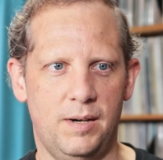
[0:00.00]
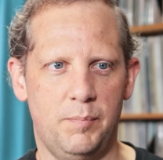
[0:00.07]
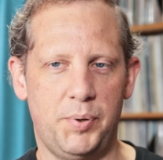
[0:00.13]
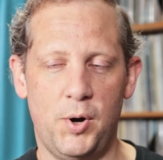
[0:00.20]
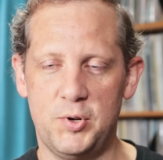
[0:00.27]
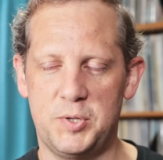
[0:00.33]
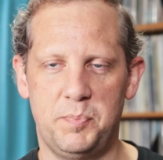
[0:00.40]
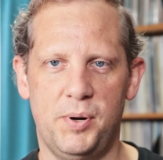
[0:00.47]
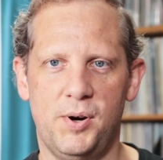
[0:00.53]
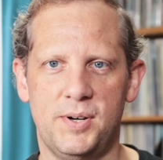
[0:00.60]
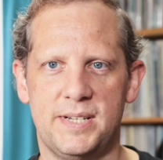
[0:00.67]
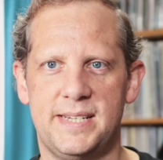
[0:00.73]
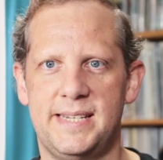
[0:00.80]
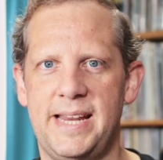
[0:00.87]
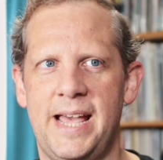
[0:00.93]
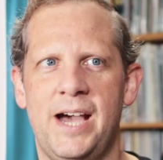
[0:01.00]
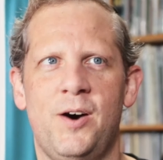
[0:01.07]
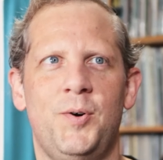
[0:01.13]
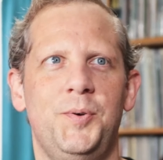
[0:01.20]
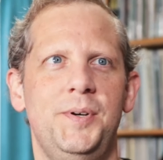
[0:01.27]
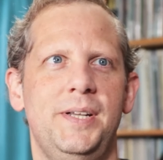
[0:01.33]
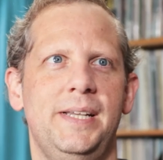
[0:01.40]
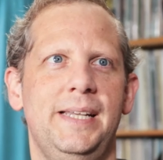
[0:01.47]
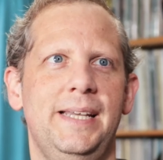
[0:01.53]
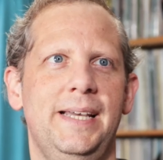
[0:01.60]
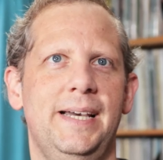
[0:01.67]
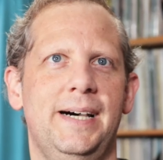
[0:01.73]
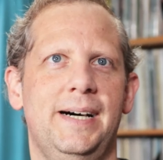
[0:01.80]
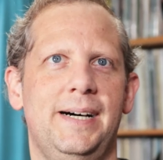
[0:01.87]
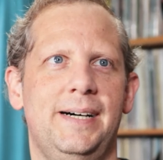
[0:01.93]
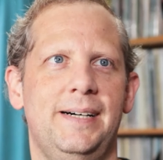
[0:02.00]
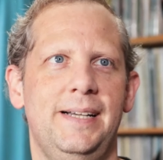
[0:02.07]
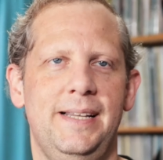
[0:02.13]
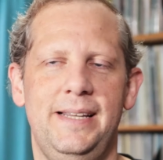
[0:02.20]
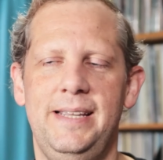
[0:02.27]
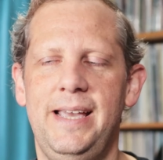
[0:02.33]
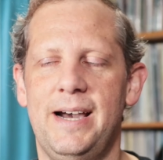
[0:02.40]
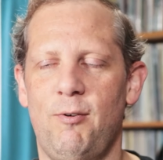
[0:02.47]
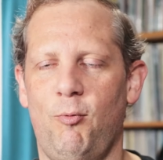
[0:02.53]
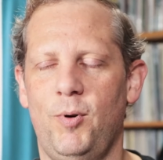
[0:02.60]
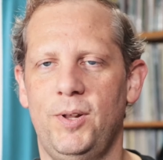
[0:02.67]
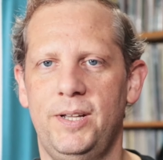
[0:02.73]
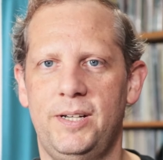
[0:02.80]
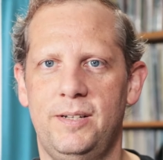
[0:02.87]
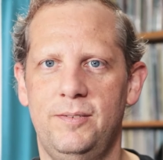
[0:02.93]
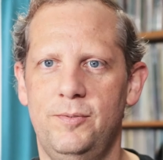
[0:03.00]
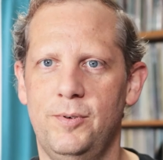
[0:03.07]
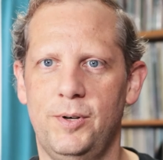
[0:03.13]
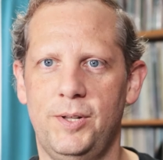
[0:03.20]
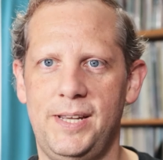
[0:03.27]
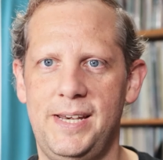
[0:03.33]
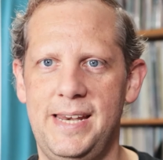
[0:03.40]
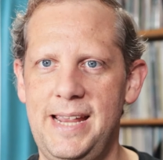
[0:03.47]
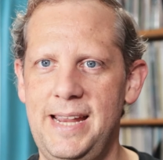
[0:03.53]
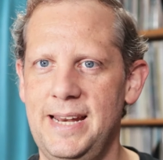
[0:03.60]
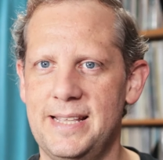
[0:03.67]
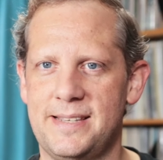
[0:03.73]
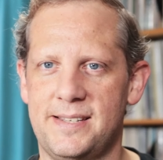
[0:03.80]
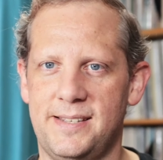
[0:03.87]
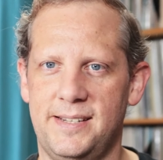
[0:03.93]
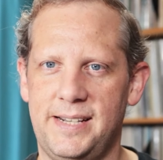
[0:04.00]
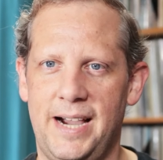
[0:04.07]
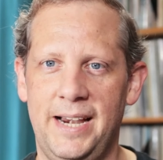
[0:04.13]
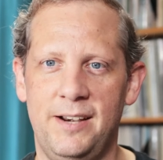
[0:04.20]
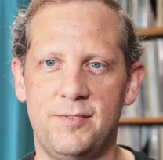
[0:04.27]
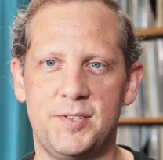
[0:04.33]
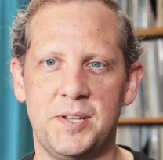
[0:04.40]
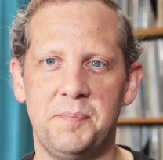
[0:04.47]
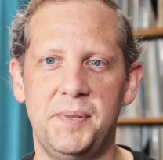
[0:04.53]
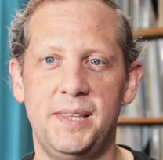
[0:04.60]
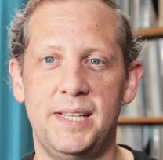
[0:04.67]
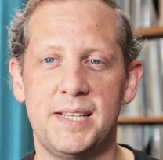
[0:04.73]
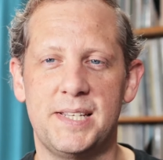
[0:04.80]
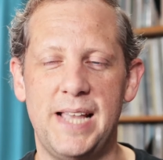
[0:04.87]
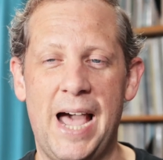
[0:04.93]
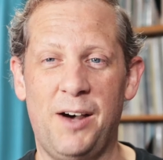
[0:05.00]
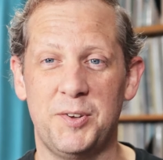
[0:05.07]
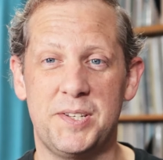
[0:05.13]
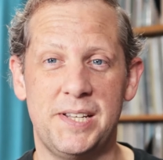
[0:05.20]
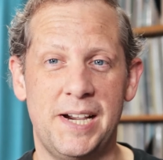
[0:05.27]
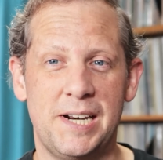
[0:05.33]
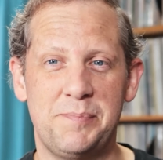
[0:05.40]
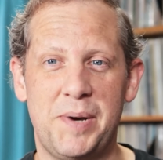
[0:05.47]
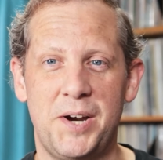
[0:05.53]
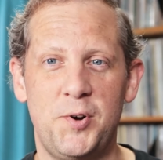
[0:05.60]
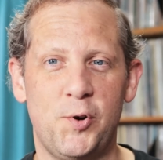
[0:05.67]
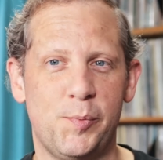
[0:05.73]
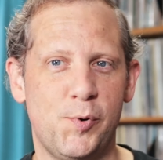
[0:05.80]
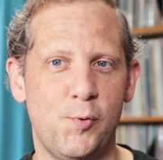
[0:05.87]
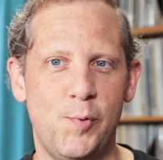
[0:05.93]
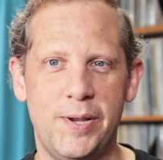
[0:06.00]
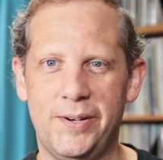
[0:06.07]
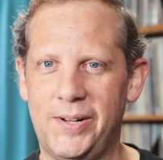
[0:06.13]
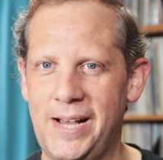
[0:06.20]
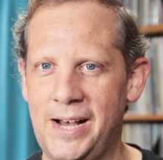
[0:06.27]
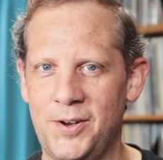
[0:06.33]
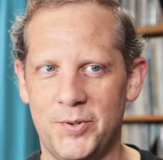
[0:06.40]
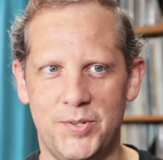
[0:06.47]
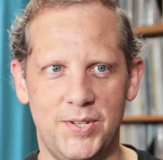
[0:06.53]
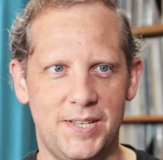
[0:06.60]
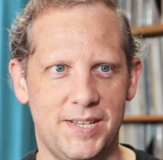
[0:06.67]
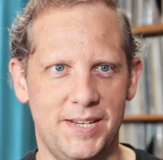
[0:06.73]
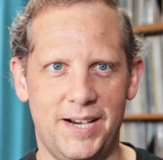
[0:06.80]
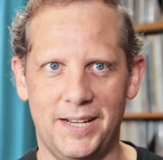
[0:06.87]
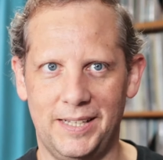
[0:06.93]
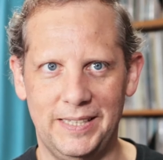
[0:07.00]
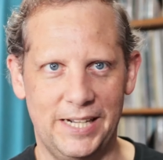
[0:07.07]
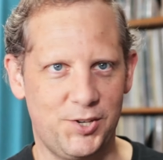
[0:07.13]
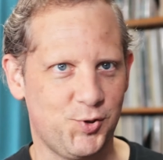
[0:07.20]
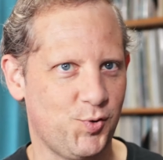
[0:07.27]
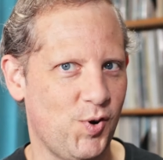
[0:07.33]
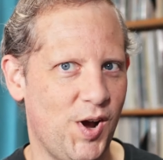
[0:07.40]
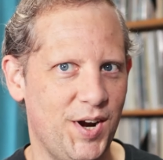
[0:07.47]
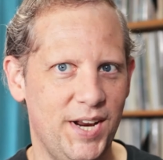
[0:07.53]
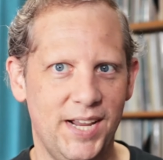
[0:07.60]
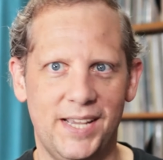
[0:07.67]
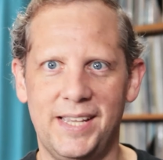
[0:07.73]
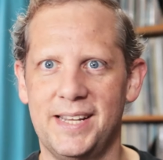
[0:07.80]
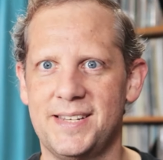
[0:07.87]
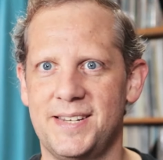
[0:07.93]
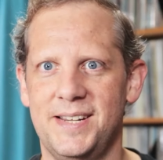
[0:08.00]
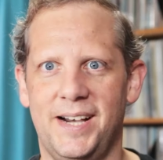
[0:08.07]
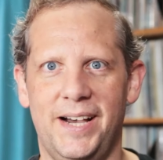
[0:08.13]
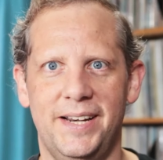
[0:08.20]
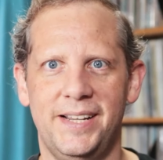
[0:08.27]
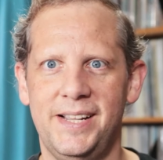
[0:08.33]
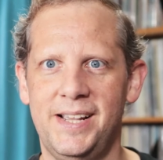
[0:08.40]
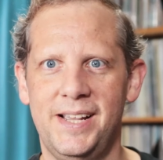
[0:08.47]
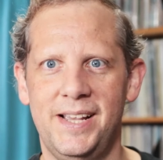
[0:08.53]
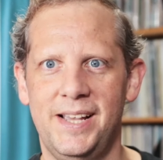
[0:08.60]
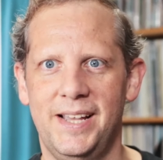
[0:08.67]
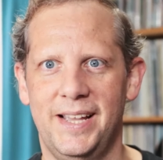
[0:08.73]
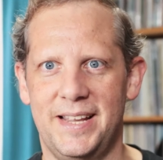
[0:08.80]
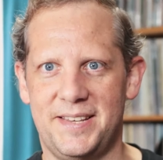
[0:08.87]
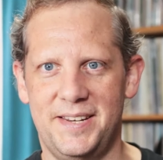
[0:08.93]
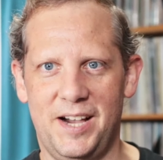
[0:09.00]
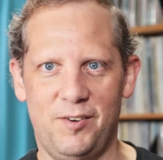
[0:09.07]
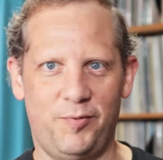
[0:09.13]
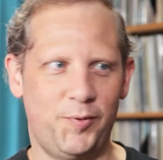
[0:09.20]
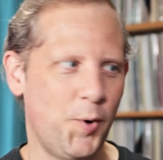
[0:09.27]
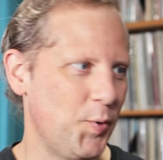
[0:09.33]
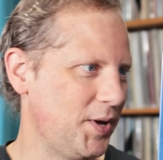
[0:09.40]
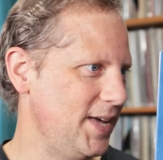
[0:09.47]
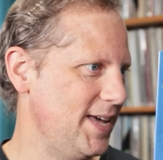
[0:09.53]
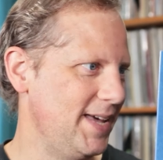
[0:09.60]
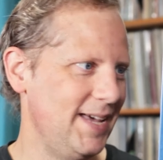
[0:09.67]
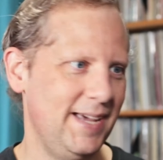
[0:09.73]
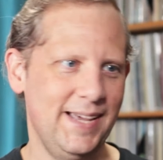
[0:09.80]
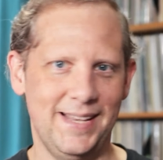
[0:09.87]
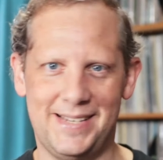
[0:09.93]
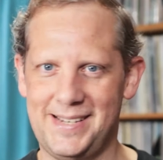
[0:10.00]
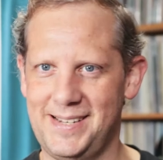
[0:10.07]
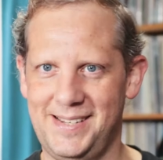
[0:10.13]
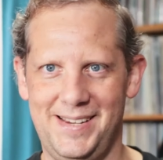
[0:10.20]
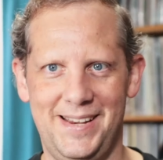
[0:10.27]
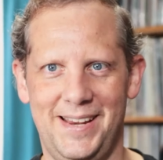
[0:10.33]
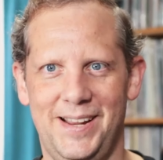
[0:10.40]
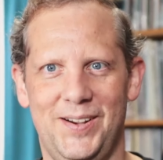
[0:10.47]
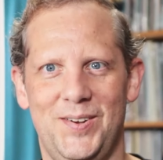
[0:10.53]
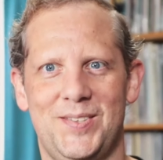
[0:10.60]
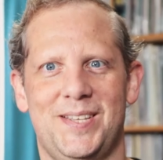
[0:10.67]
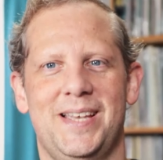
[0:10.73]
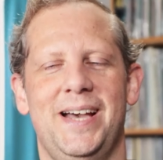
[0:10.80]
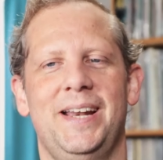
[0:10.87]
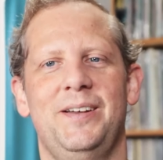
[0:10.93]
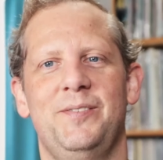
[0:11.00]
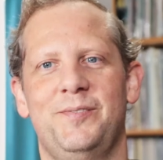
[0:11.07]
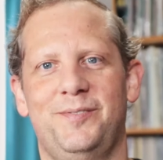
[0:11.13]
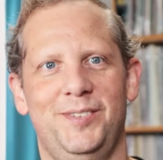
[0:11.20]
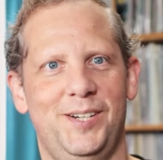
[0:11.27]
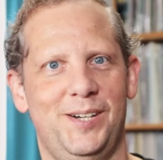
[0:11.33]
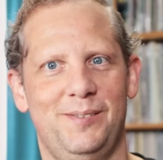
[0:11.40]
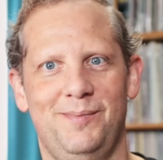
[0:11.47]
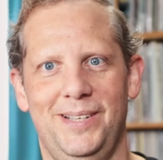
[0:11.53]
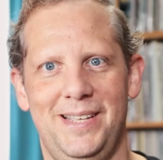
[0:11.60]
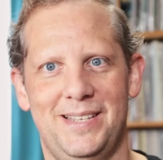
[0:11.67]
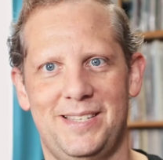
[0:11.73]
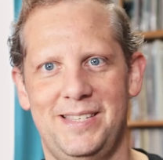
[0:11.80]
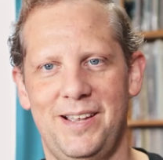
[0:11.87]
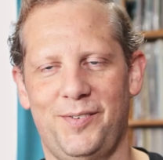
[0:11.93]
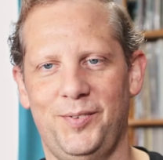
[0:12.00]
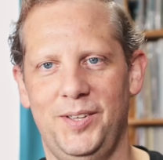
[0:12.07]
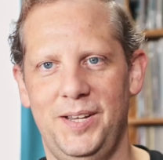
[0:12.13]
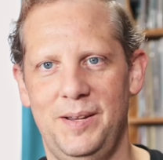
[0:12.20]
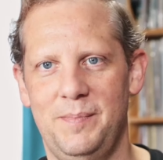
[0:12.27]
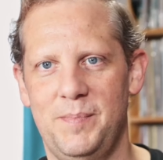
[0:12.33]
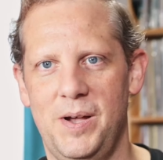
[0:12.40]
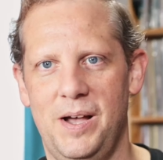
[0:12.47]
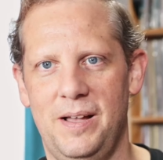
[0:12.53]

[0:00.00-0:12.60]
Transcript: post-punk sound. Yeah, really, really neat. It's kind of something that's outside of my normal wheelhouse. It's not electronic. It's not folky. It's, you know, it's kind of it's definitely